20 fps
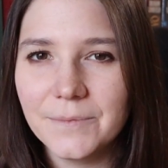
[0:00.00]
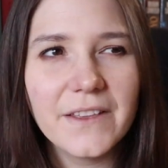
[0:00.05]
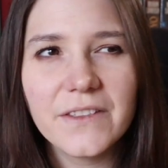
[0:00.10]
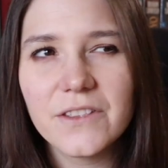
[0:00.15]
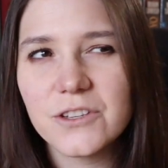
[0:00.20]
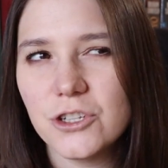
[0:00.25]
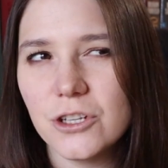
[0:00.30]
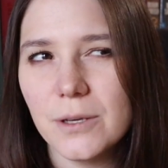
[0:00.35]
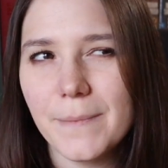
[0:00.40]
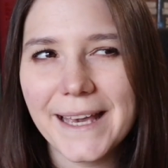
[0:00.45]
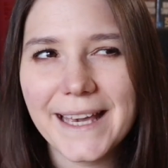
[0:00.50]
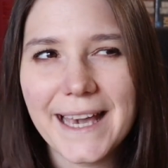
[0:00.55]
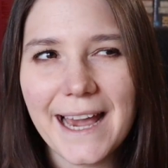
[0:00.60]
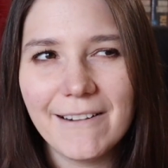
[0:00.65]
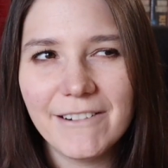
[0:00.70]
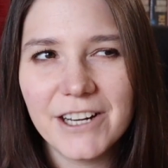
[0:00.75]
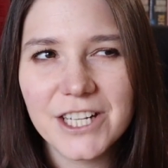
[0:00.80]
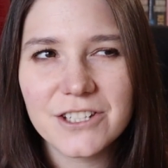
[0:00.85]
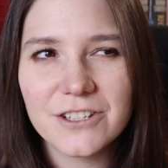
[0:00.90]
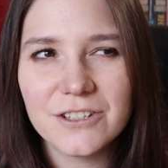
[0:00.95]
I think the two main
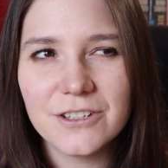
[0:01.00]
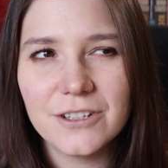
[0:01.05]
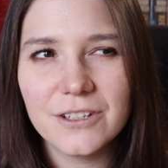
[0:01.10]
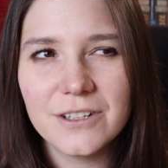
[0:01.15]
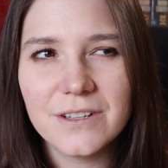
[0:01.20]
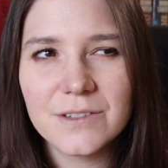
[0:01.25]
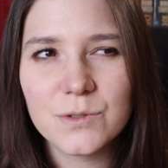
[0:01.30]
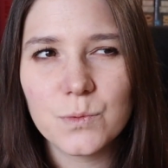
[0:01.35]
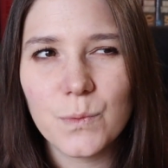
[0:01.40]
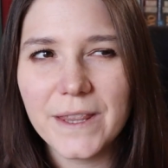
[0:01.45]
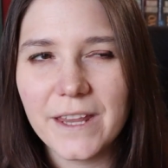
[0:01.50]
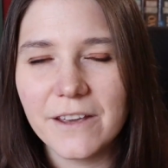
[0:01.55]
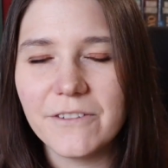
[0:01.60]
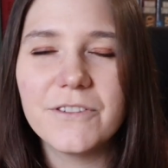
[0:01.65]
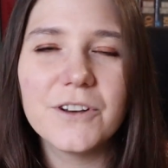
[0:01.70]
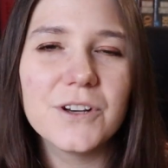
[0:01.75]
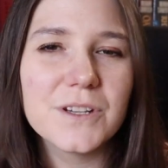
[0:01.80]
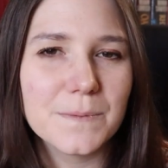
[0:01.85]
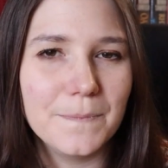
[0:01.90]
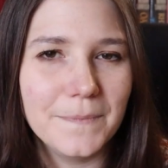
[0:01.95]
characters, when they
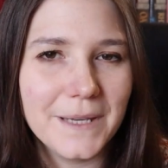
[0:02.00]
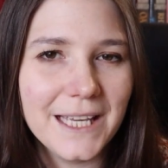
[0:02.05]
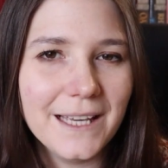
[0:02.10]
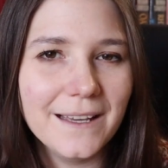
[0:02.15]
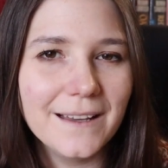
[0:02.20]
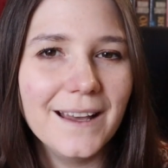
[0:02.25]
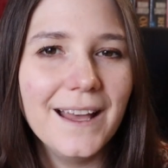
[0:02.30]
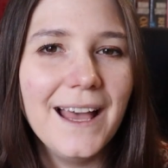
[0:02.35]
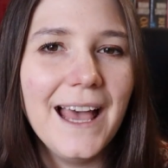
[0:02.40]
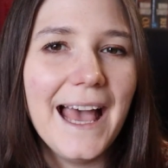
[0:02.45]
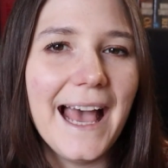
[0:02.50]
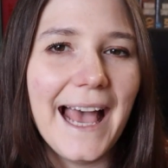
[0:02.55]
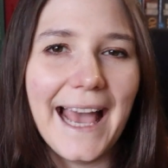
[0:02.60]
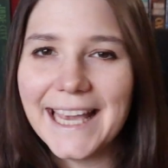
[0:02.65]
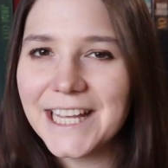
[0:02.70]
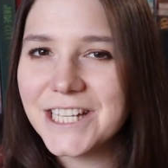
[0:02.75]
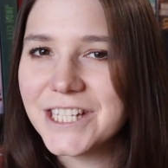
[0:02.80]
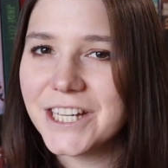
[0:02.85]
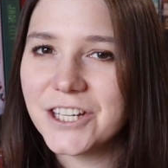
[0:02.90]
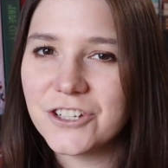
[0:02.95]
first meet,
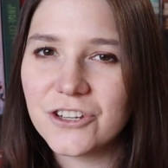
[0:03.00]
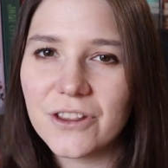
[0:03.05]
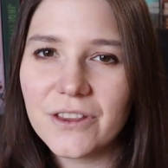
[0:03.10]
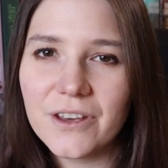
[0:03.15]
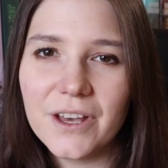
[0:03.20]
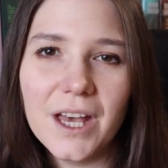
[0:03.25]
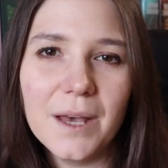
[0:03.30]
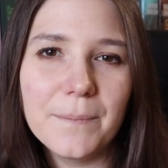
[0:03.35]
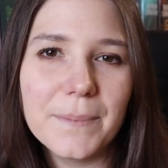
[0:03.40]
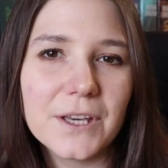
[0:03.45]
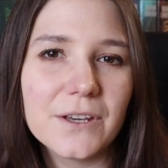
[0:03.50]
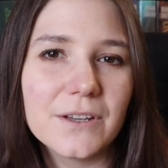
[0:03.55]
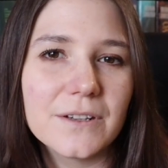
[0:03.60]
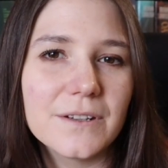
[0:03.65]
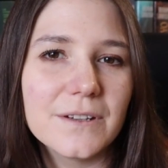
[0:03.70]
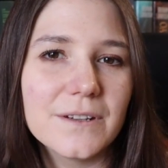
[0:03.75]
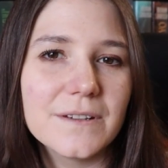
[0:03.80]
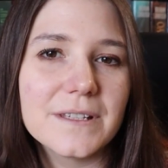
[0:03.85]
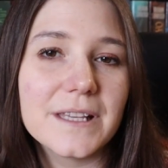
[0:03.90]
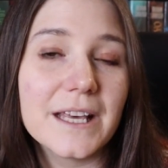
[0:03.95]
hate each other
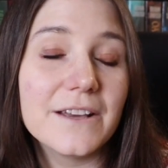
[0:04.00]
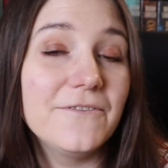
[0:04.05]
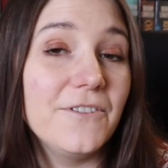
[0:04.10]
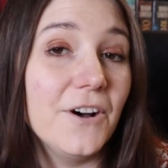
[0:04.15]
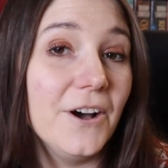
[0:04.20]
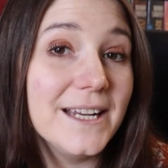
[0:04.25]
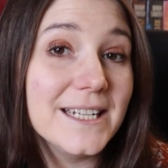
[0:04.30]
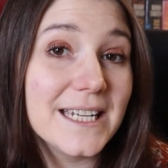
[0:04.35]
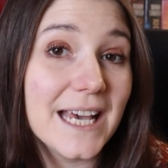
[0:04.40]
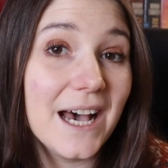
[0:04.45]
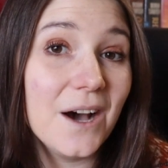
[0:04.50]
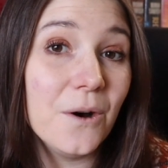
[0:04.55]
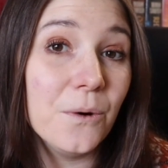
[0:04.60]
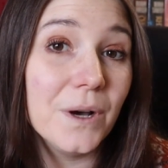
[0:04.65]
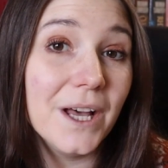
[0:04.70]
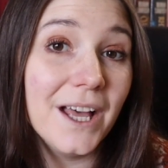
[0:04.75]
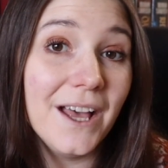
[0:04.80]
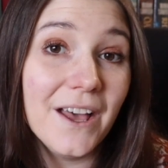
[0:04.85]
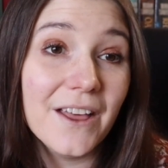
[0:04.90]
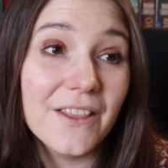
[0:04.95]
because they find
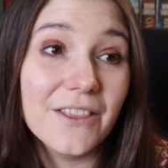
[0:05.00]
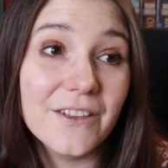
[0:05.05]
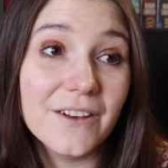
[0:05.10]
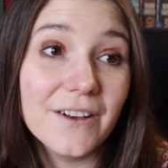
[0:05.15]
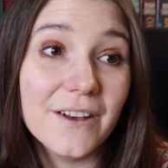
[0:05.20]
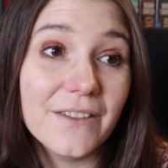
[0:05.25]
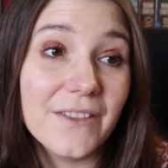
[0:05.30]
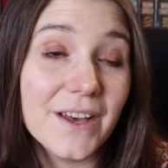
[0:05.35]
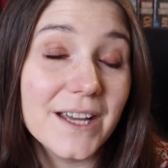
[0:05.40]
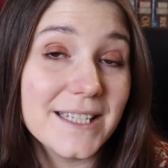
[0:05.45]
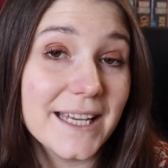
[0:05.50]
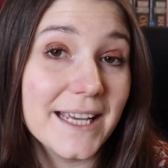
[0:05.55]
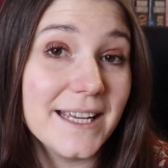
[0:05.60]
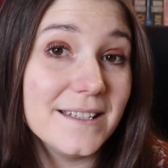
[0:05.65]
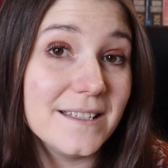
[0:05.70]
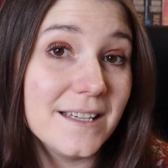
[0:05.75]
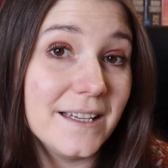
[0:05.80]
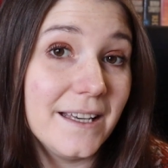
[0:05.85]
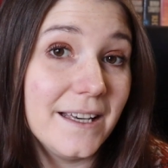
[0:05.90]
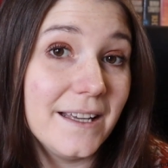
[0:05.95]
out that they're
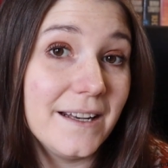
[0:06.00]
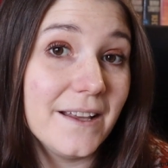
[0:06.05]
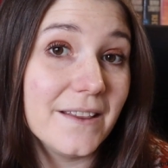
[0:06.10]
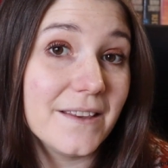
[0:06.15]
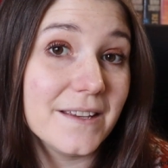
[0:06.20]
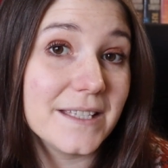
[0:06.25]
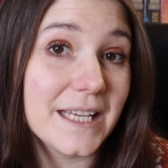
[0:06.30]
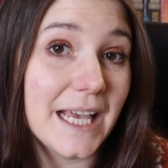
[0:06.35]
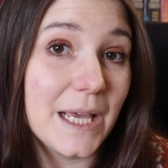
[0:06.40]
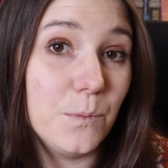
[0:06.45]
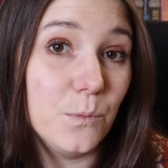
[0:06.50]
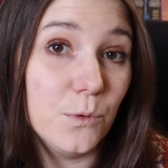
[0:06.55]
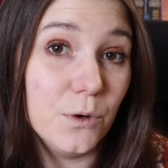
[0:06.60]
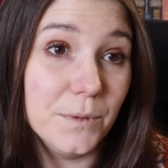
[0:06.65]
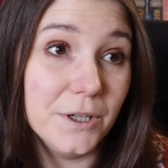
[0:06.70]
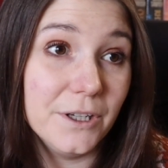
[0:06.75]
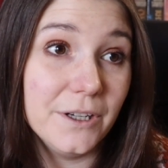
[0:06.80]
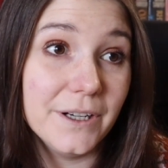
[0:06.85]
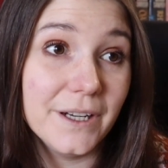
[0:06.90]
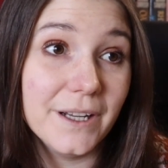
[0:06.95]
dating the same
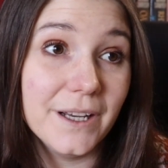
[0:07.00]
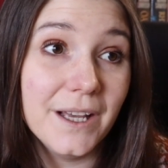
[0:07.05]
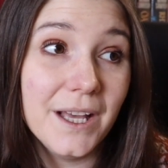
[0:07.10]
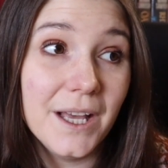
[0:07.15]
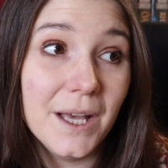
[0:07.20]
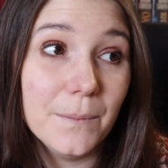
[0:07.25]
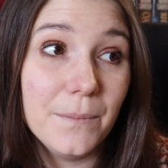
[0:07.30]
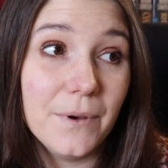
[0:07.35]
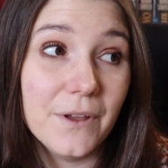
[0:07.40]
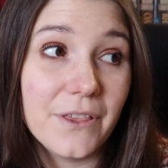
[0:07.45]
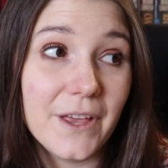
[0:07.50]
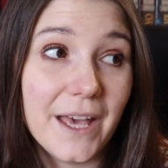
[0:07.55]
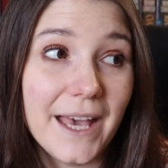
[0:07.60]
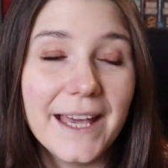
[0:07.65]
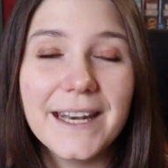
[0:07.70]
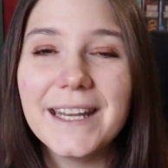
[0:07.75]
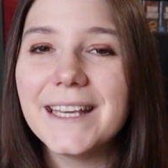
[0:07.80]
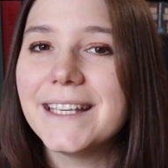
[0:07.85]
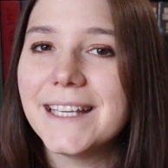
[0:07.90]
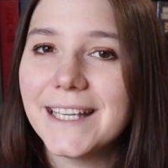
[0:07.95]
woman, but
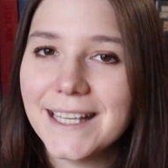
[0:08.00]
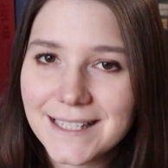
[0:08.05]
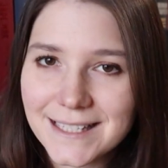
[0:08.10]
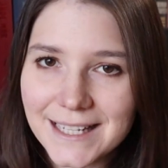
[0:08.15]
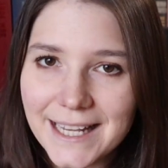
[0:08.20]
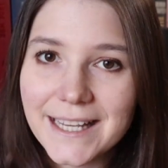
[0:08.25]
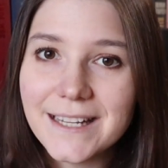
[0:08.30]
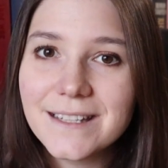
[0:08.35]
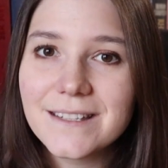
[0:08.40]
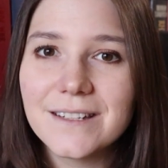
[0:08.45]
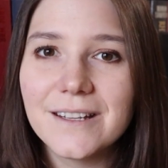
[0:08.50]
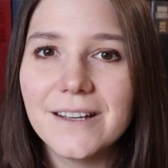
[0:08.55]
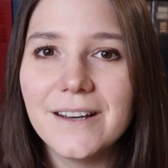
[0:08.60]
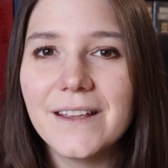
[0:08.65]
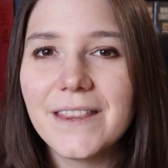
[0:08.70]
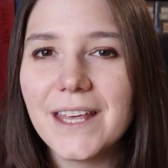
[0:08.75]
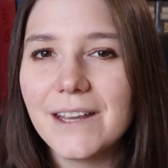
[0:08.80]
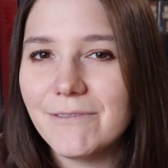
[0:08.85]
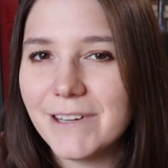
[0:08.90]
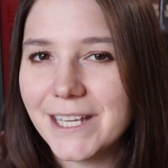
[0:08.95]
then years
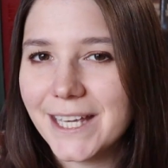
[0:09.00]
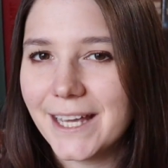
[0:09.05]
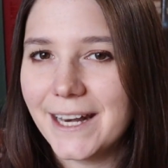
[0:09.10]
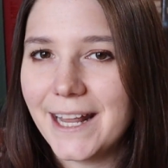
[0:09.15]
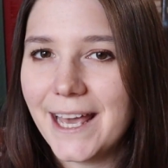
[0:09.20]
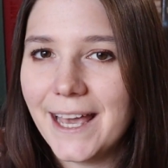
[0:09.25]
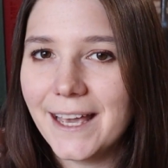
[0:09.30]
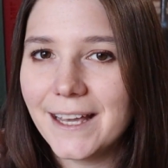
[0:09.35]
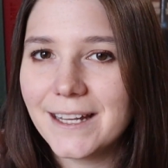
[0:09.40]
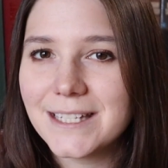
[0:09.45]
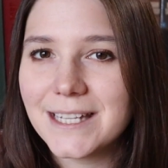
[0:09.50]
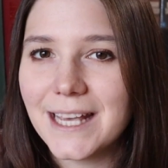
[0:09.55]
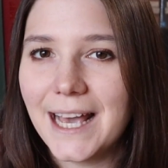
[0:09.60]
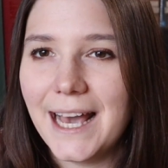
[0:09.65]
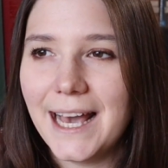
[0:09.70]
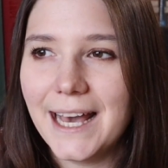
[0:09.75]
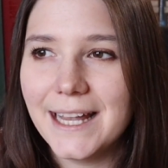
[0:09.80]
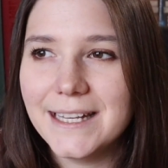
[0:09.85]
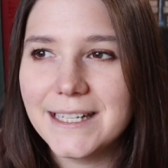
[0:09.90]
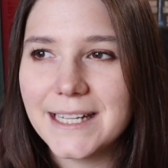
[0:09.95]
later they reconnect
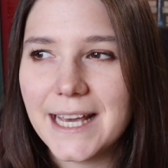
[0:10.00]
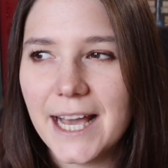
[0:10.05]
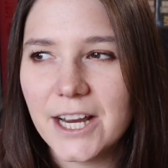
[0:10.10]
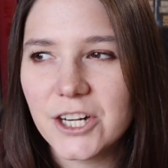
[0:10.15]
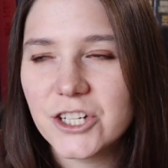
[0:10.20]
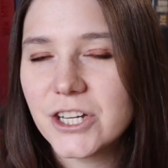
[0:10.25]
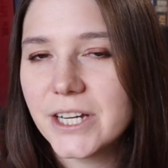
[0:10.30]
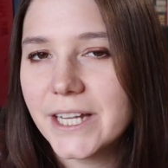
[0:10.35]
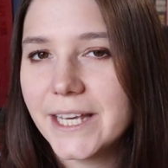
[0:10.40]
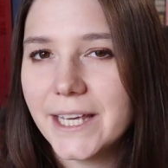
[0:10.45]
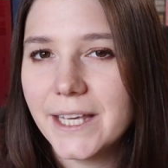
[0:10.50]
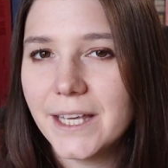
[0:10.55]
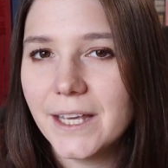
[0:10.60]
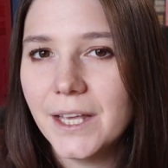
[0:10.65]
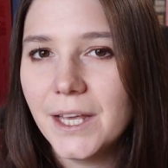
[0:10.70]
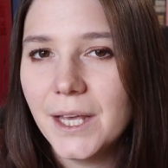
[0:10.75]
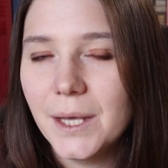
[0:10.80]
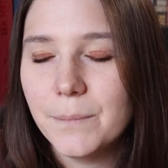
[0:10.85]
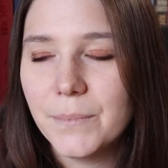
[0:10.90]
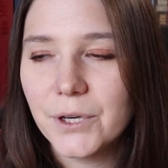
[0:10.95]
and
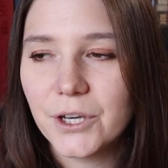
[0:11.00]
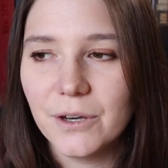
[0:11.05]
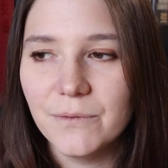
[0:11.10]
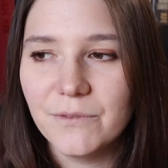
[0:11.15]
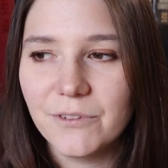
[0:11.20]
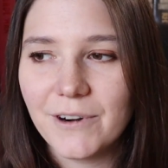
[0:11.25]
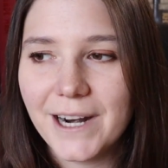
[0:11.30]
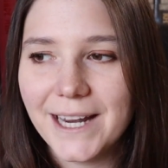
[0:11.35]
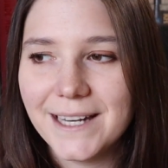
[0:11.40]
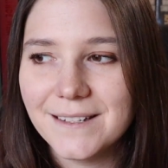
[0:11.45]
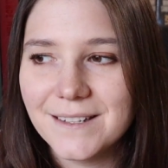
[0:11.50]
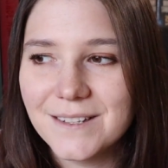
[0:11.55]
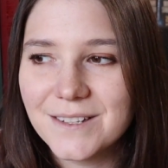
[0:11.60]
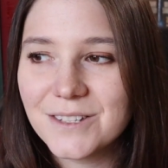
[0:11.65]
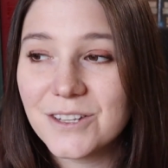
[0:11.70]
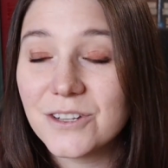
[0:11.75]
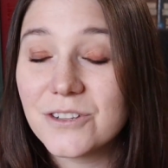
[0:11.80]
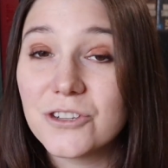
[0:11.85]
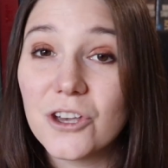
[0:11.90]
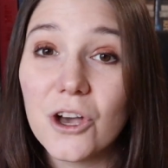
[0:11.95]
actually become friends.